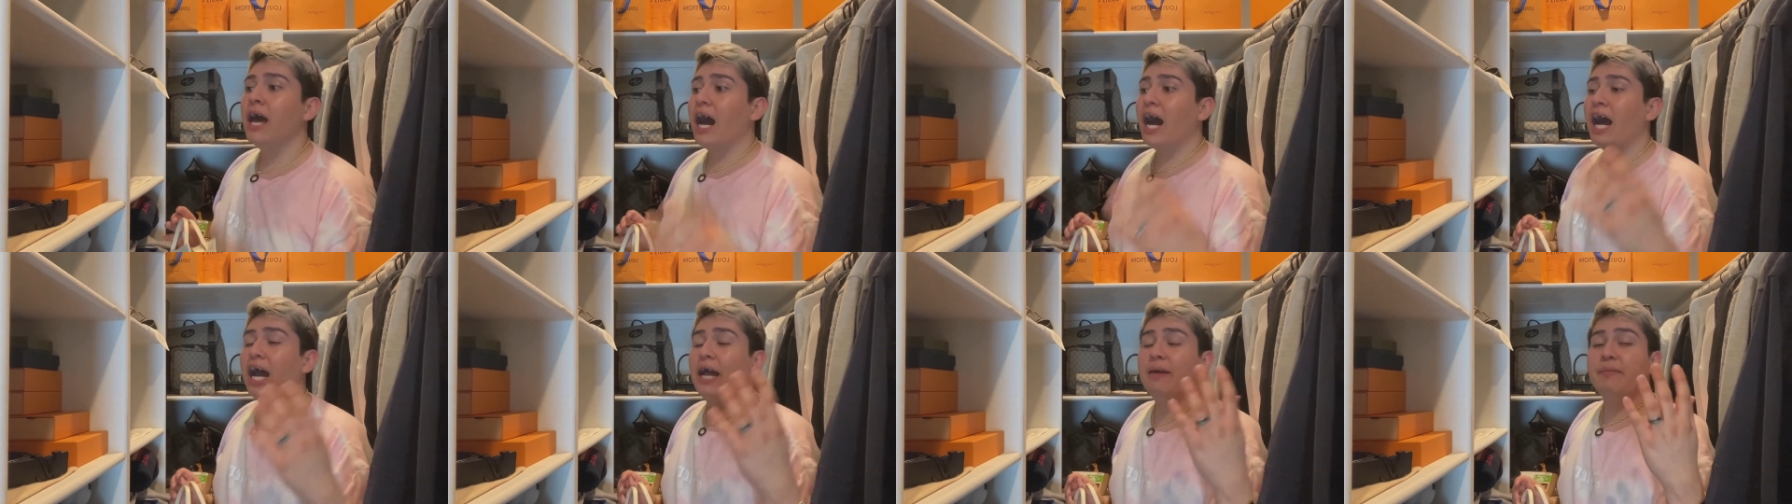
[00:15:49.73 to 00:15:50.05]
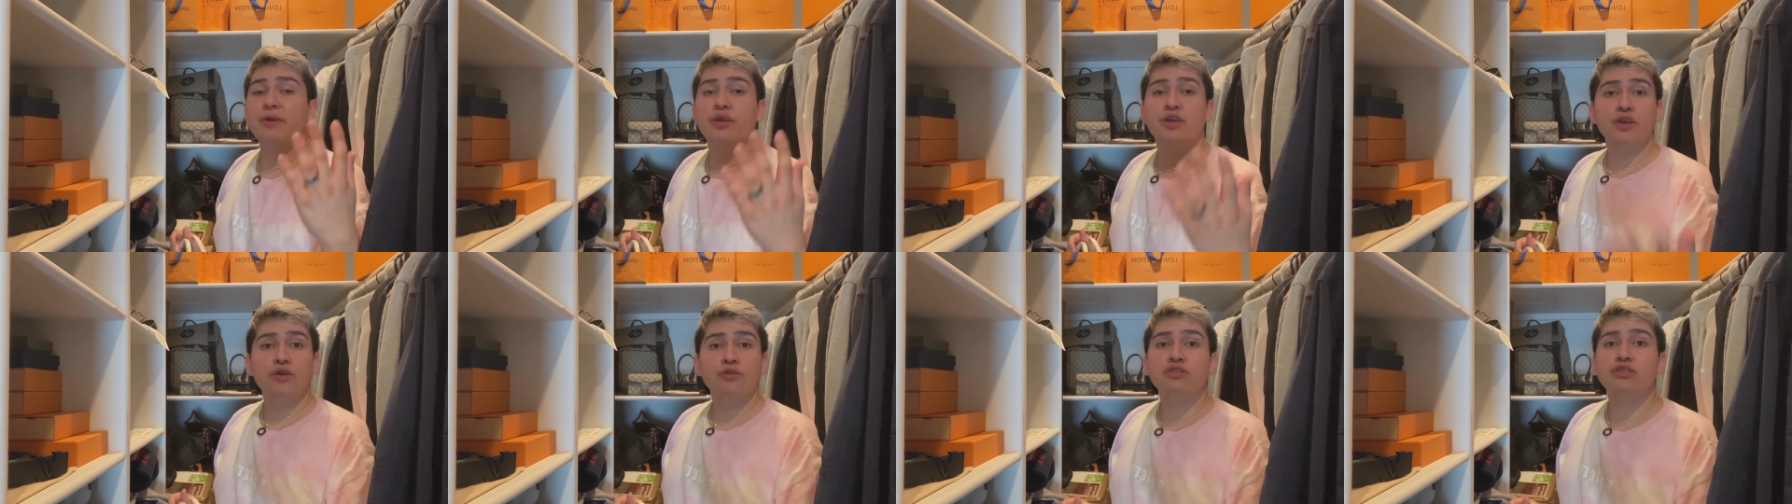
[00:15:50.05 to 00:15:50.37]
I am
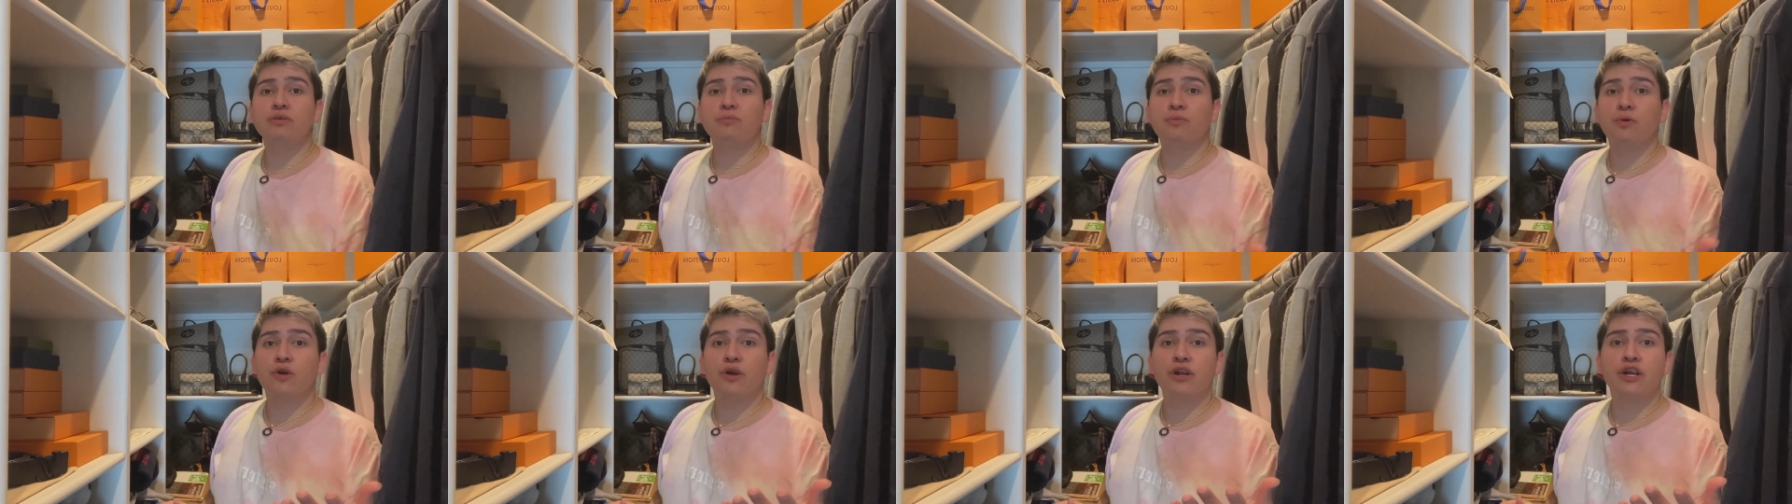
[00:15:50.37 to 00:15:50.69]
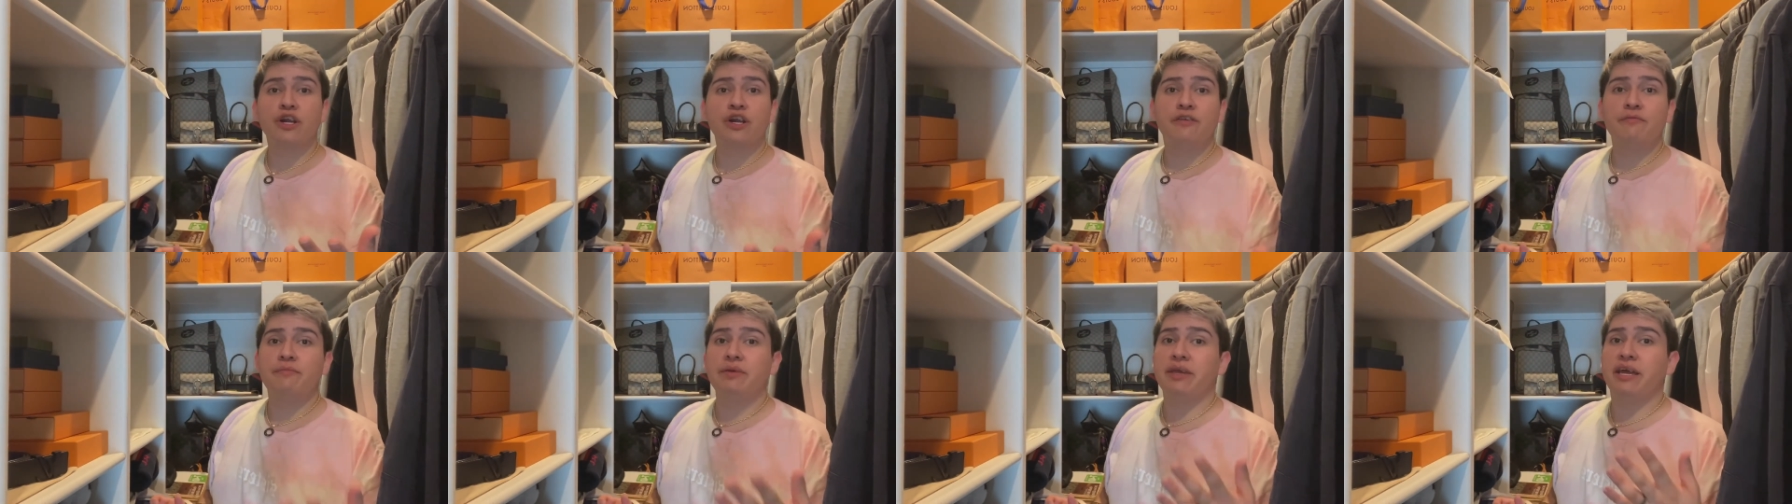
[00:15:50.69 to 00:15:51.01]
a huge
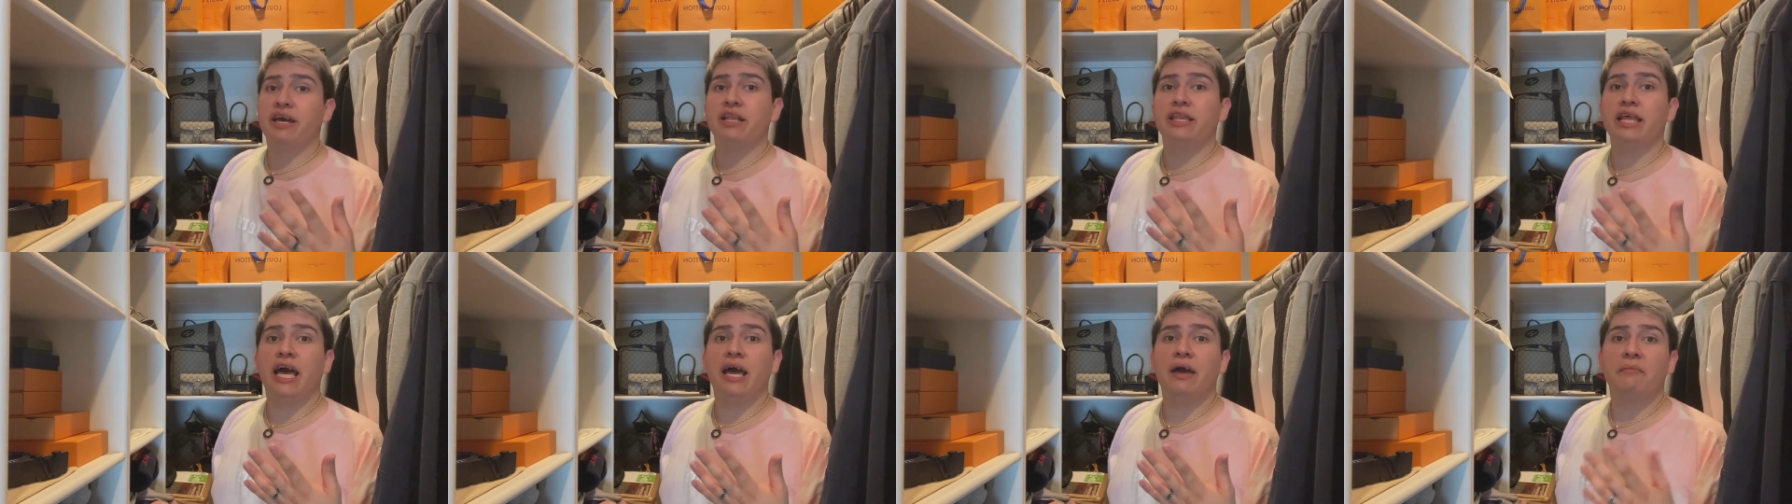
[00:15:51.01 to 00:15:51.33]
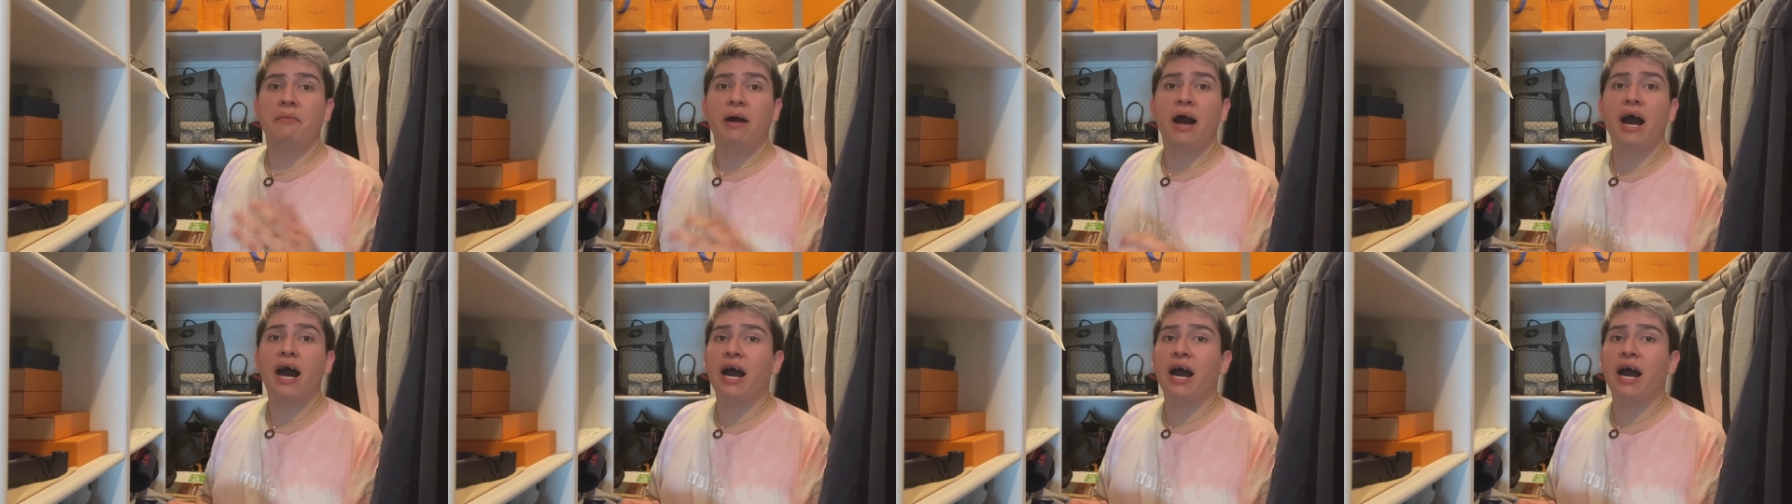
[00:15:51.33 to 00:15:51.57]
supporter of BLM.